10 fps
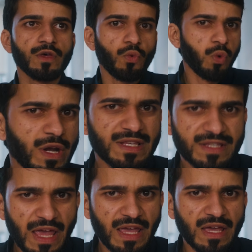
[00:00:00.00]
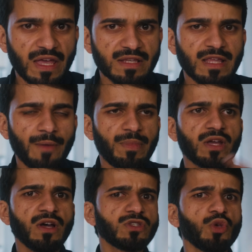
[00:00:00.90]
What he's saying is that
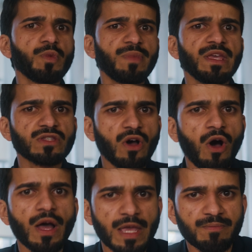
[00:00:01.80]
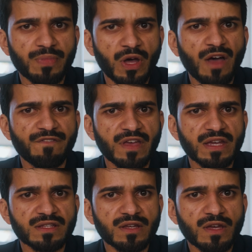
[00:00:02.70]
because human beings are
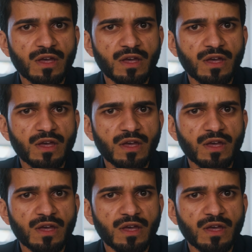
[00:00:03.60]
imperfect,